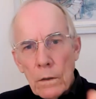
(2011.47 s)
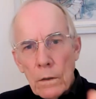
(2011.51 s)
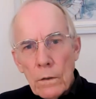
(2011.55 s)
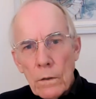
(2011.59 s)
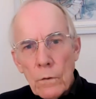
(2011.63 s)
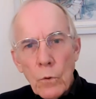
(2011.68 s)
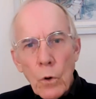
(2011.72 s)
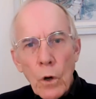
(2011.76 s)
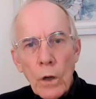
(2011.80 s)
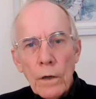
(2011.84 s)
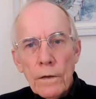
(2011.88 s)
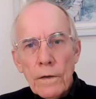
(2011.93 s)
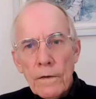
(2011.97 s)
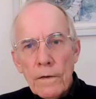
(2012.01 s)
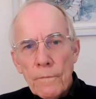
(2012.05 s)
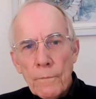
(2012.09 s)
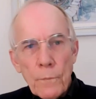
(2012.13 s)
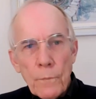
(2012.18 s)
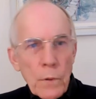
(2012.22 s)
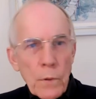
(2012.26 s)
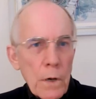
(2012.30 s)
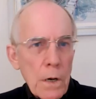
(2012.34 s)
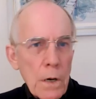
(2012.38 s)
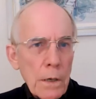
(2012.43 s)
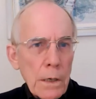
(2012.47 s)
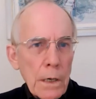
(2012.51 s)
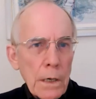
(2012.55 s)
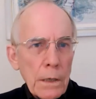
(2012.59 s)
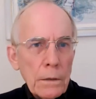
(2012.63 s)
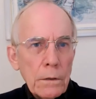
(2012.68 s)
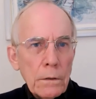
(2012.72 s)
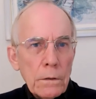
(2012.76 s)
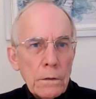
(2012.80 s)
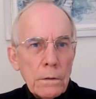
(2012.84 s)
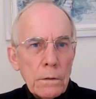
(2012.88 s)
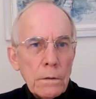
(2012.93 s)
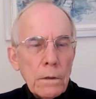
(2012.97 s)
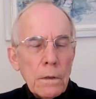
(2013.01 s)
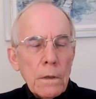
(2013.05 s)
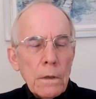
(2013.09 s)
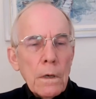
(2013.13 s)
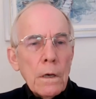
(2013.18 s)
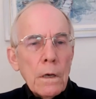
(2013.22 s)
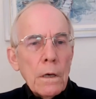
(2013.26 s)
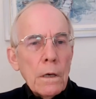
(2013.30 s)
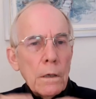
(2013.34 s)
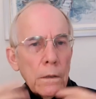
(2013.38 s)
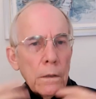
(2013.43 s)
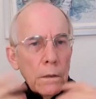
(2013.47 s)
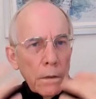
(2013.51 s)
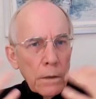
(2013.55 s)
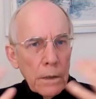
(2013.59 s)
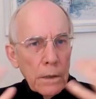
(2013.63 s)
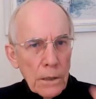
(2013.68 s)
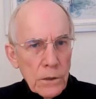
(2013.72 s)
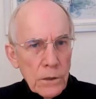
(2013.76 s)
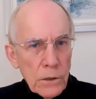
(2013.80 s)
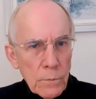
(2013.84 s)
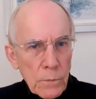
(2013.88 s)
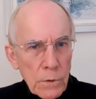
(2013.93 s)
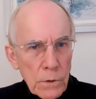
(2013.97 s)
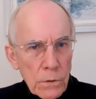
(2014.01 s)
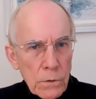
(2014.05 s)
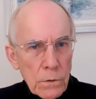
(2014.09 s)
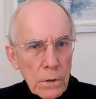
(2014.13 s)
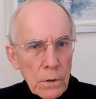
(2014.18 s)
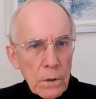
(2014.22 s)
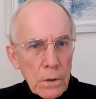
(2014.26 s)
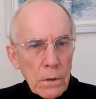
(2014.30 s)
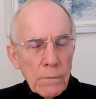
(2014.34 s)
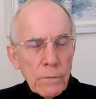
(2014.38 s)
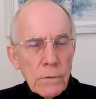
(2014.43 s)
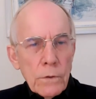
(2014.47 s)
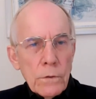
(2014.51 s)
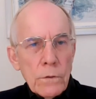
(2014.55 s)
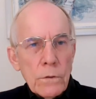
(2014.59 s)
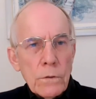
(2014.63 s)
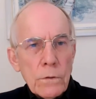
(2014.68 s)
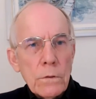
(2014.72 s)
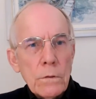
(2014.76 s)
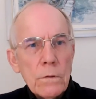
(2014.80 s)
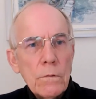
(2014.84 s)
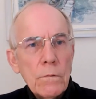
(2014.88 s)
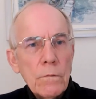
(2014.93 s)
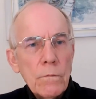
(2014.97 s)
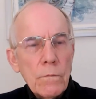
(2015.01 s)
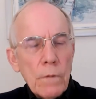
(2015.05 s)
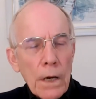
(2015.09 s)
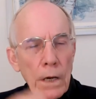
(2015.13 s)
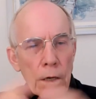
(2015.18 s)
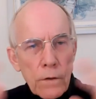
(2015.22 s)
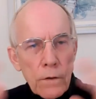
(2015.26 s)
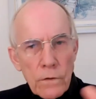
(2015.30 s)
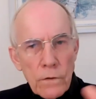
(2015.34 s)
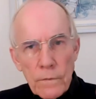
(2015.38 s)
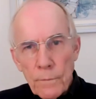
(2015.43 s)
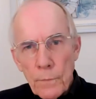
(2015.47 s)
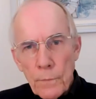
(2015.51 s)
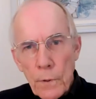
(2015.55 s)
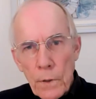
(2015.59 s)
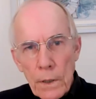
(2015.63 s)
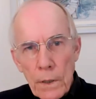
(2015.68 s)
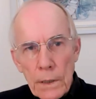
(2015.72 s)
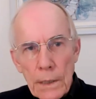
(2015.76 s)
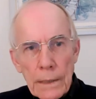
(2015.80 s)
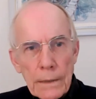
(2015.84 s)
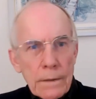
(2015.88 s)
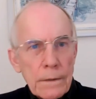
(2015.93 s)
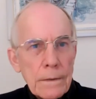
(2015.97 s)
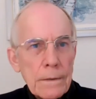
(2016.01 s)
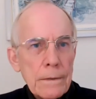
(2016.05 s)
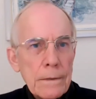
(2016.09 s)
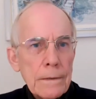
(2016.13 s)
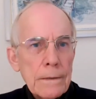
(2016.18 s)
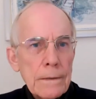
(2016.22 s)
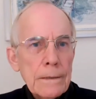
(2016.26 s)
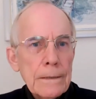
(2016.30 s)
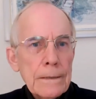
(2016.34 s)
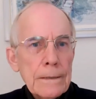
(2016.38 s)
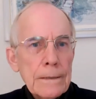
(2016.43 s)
quality of product, customer service, range of products,